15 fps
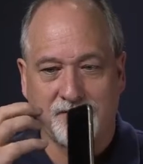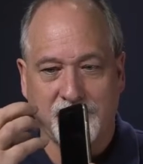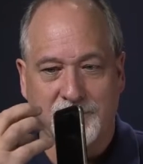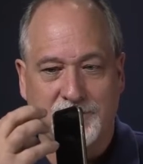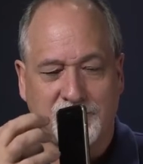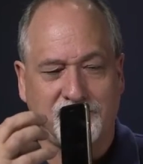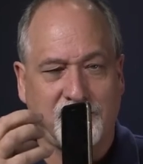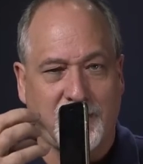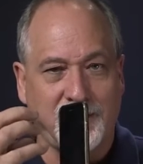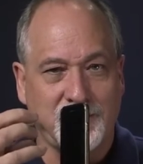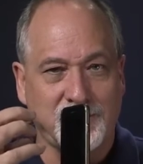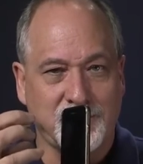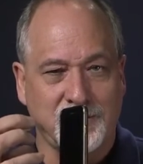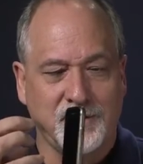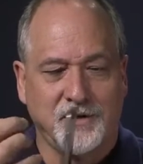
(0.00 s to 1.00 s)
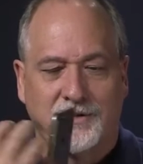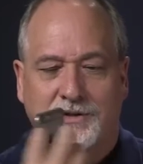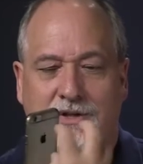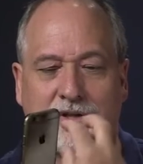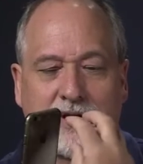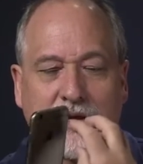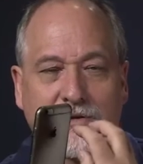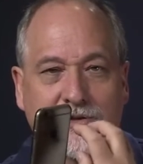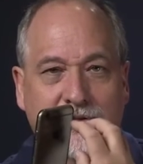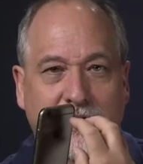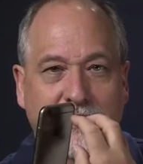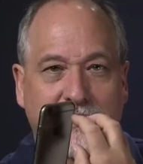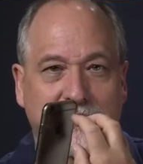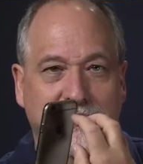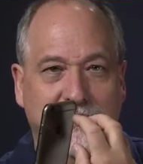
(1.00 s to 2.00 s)
of this device to the other
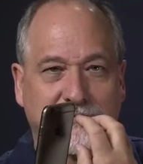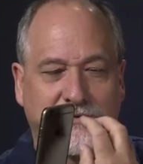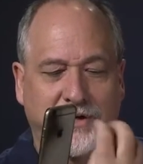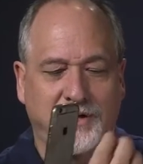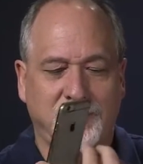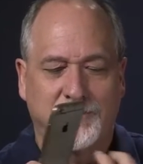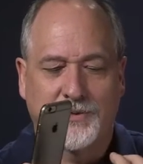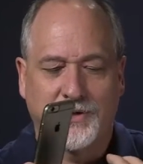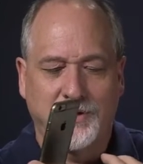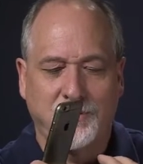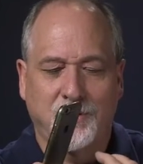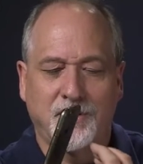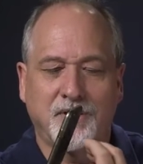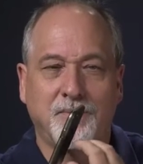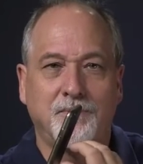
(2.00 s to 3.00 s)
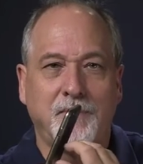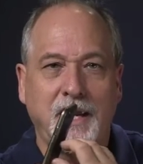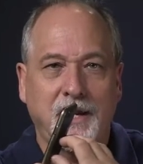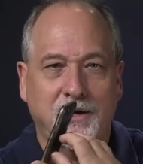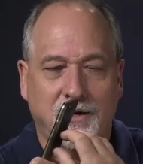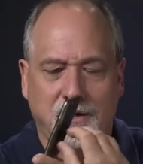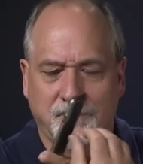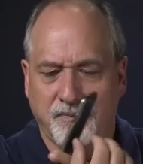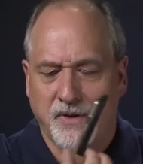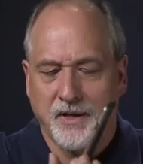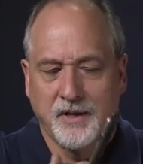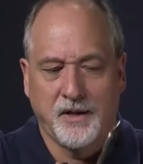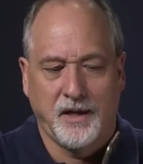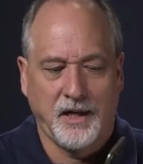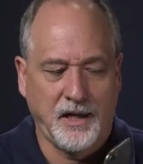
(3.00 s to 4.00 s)
side of this device, where you are the maker.
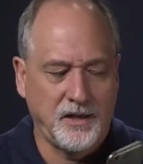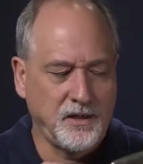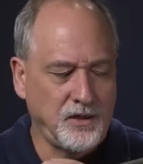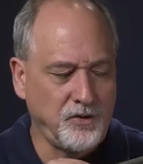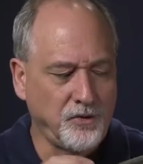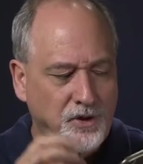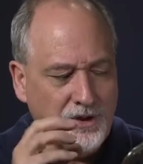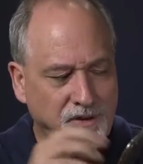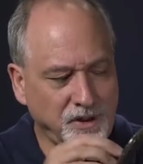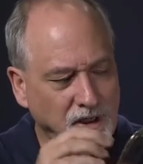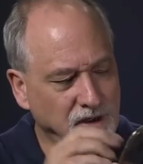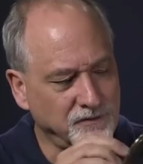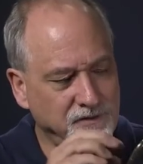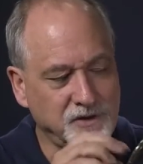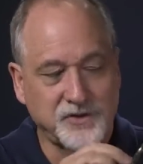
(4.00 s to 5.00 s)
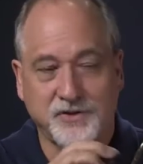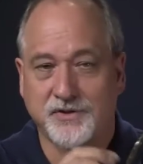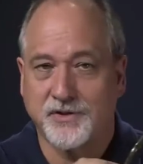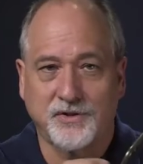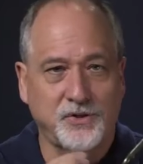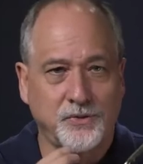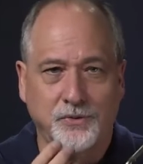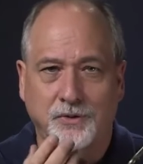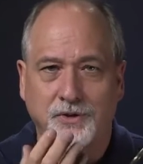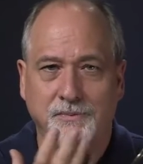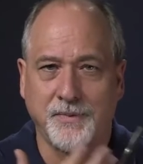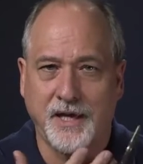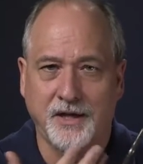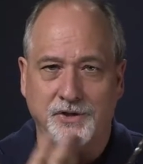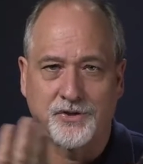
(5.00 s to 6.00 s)
And you can think of this as a tool to
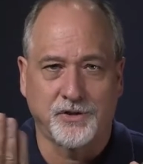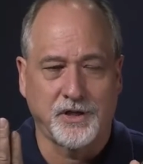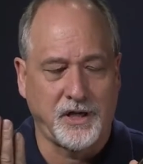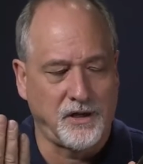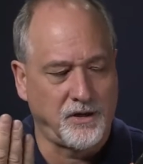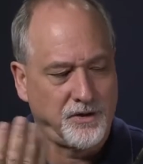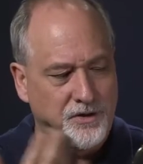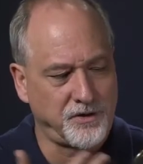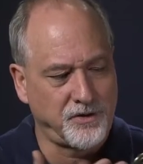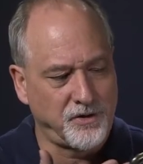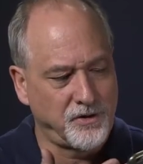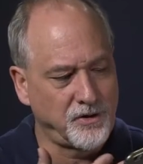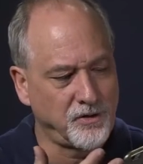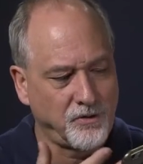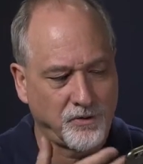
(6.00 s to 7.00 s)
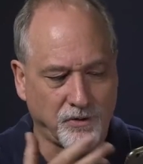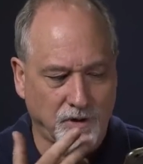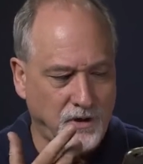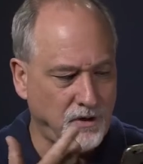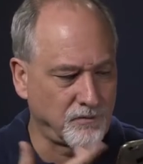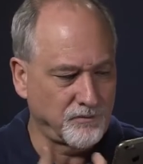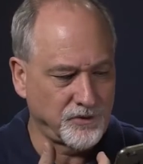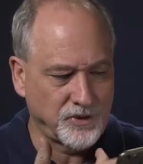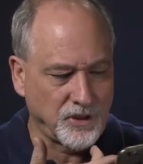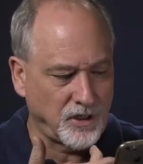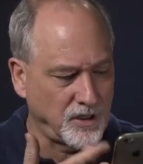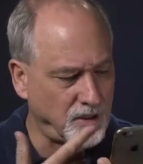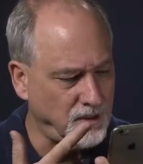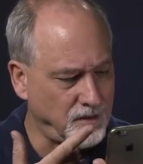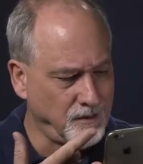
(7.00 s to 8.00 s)
manage your calendar or
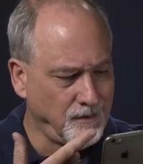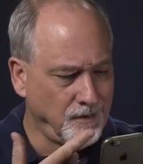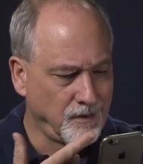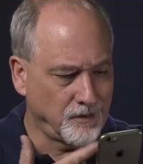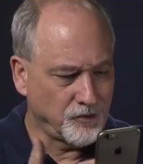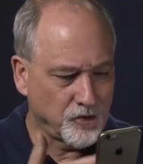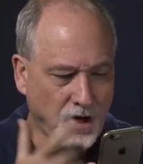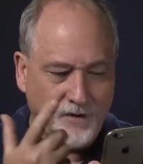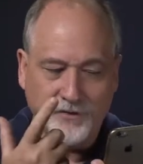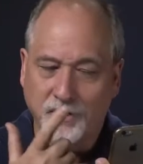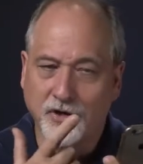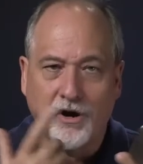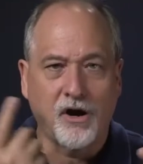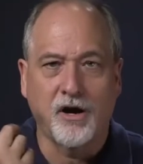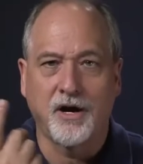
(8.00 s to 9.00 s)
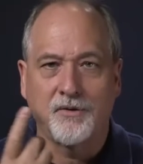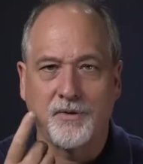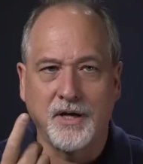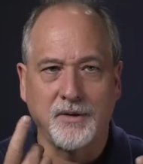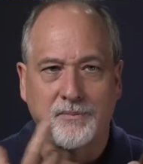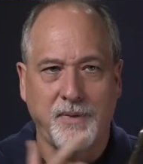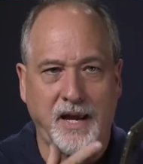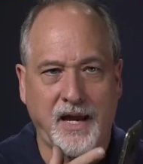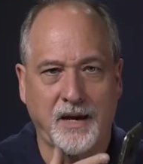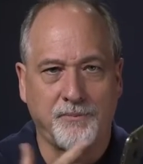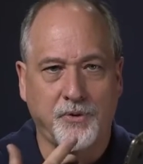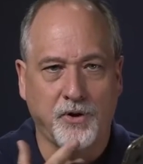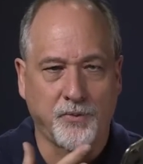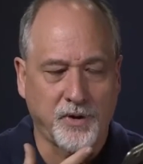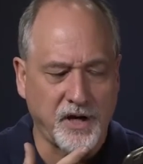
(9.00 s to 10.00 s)
drive your car and read a
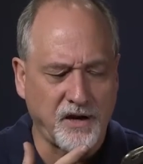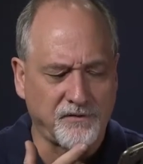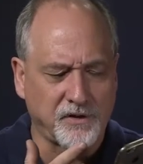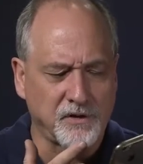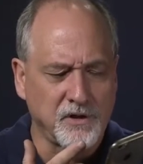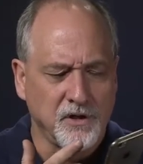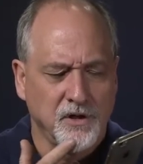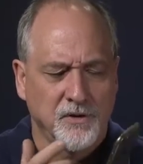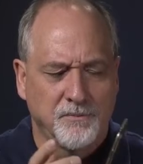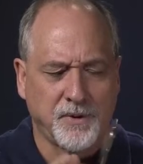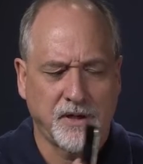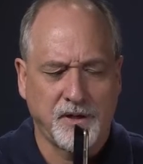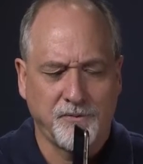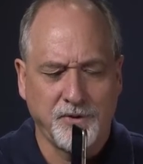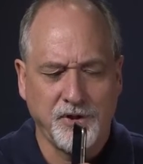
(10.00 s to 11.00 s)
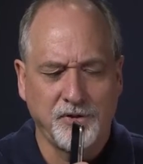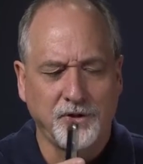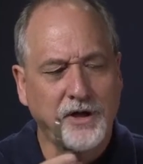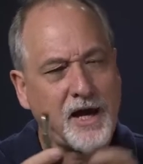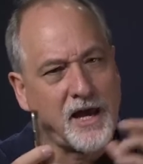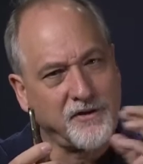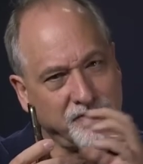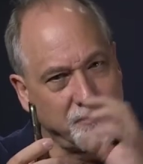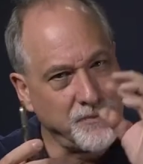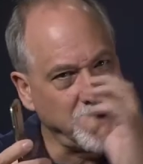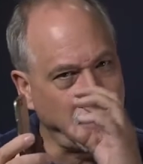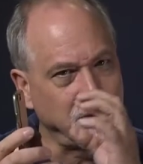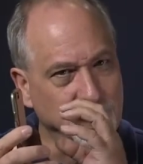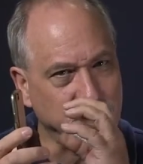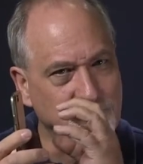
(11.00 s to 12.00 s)
map or whatever. But when you look at it from
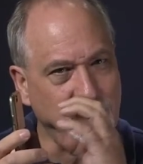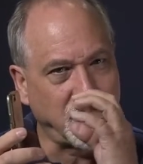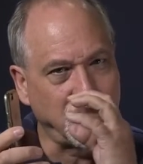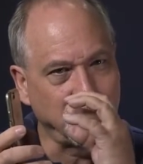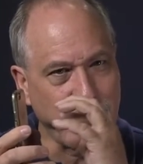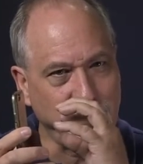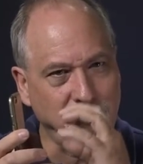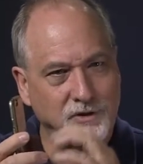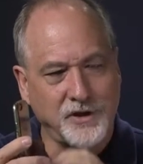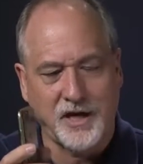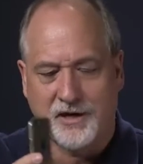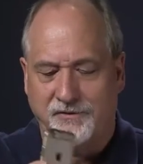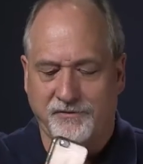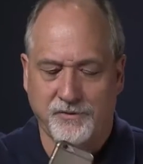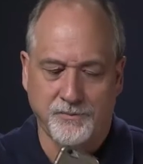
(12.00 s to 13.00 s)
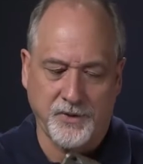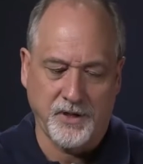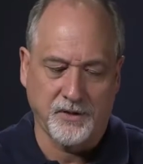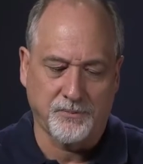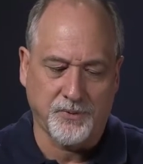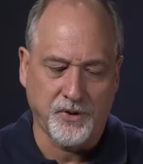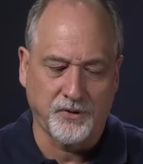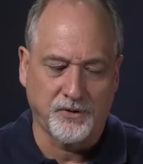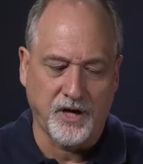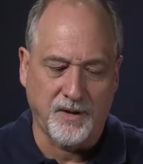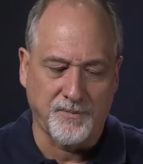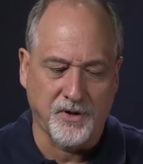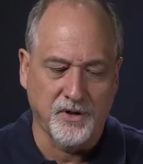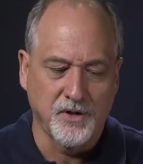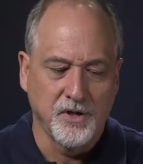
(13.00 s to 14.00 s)
the other side, when you look at it from being a
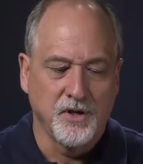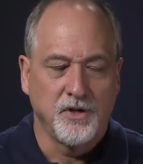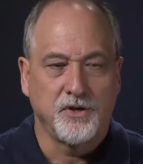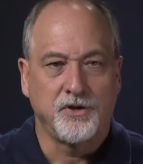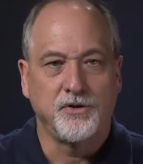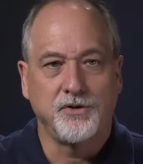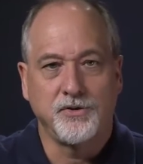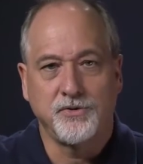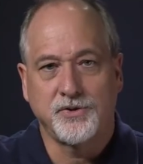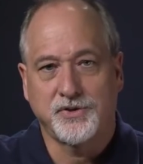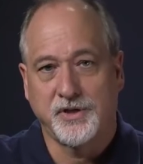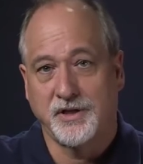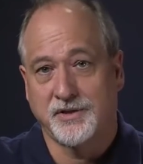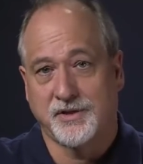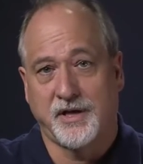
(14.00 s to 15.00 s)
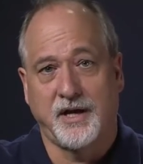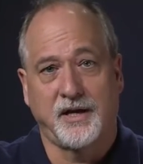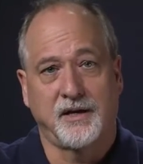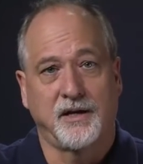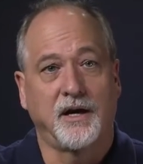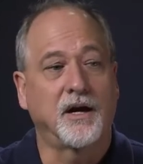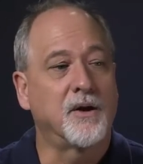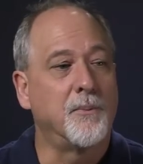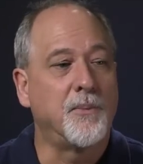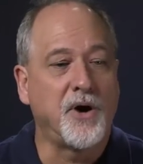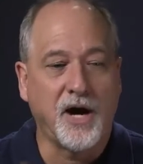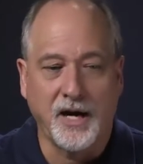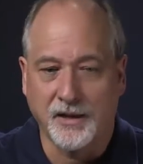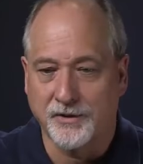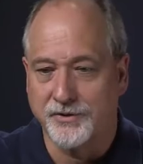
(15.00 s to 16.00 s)
programmer, you use things like
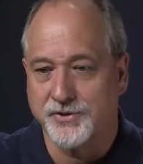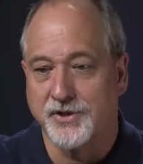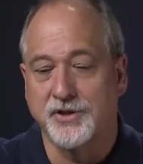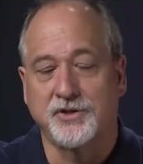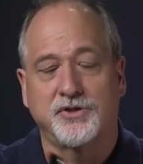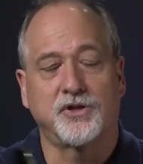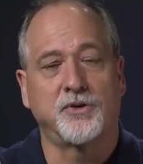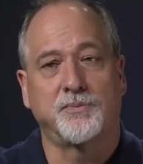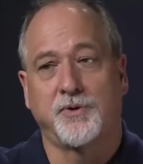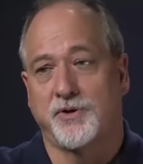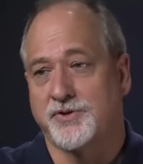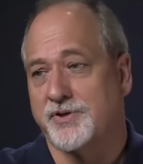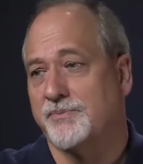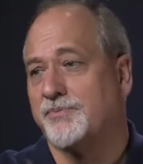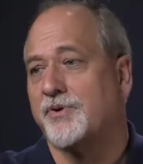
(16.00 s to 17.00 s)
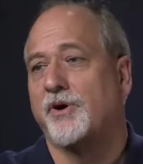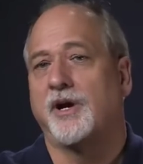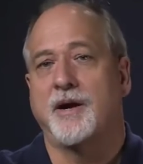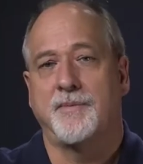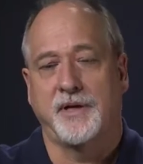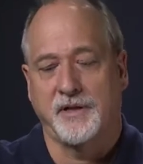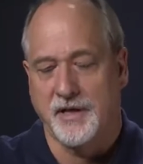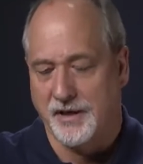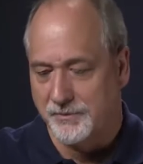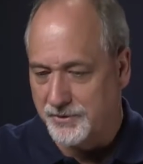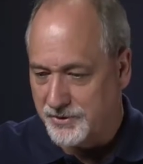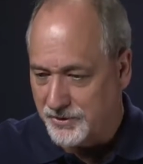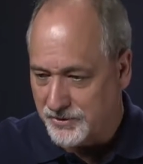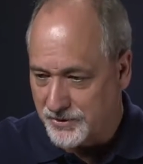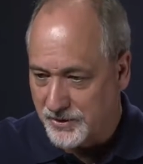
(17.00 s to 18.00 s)
compilers and interpreters and programming
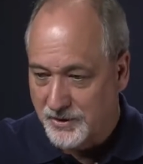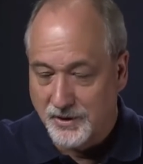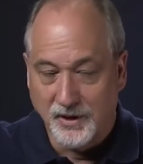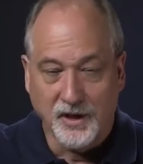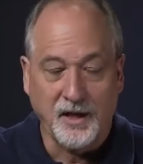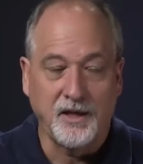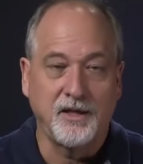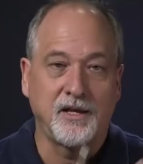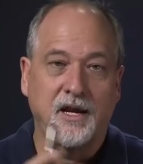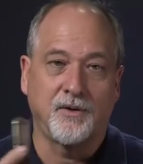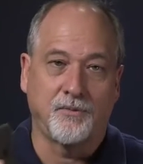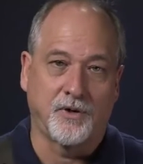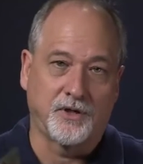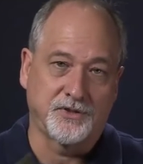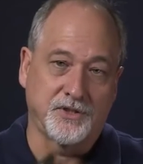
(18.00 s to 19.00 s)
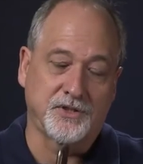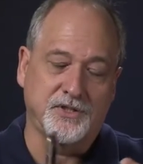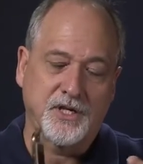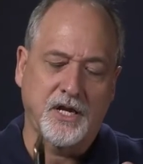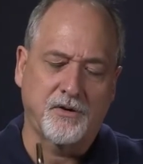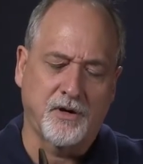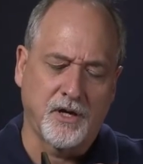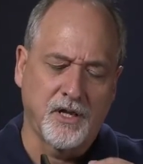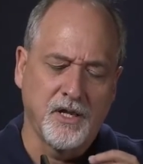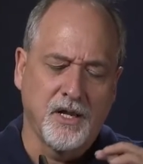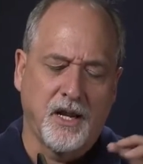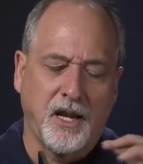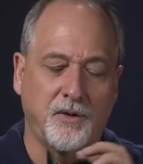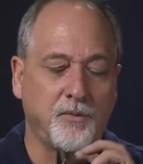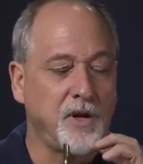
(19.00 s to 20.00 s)
languages and networks, etc.
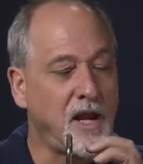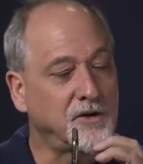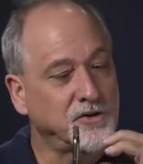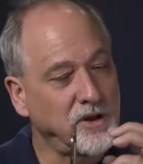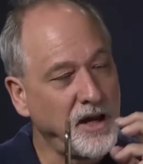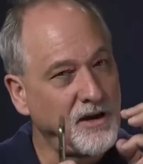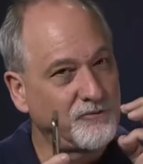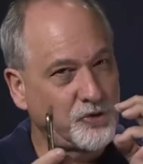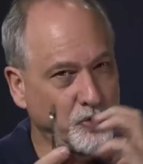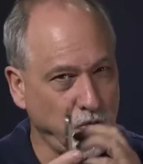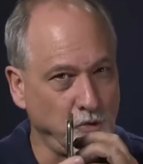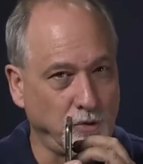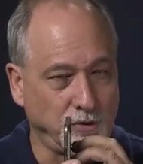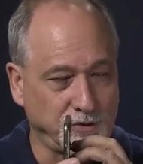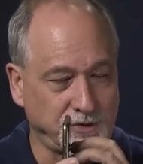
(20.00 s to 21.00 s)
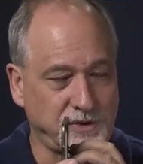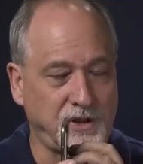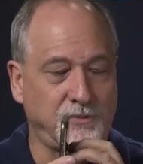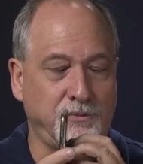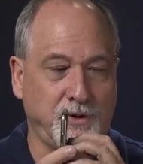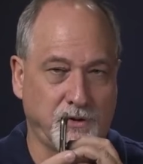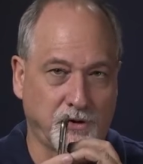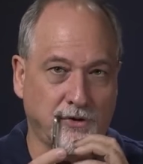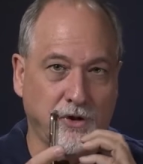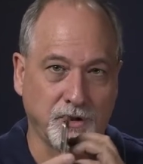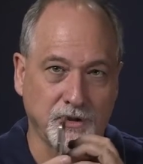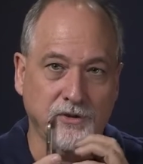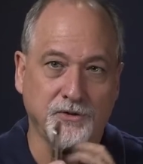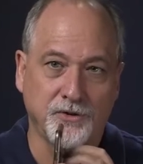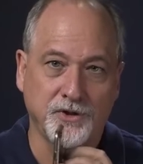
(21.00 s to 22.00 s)
And we actually have tools that we are
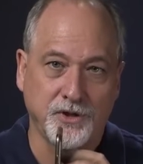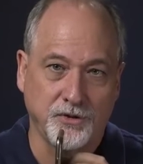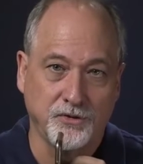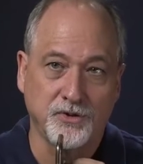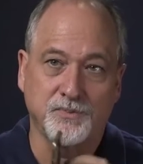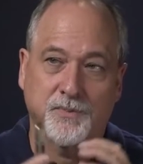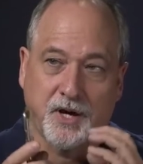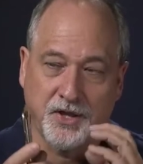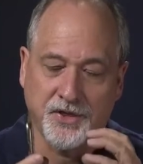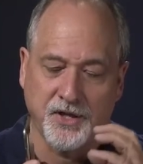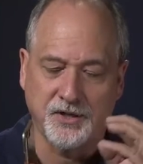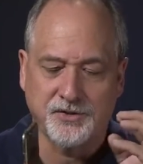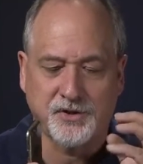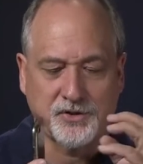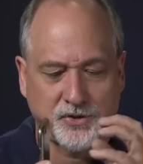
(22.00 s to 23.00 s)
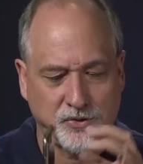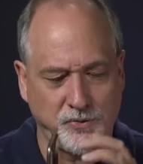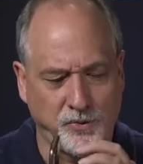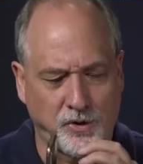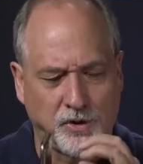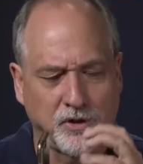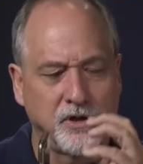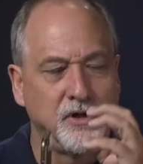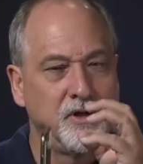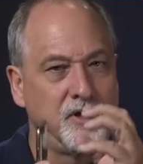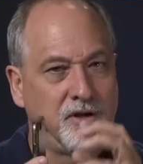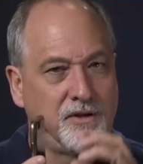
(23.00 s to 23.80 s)
going to learn to use. Python is a tool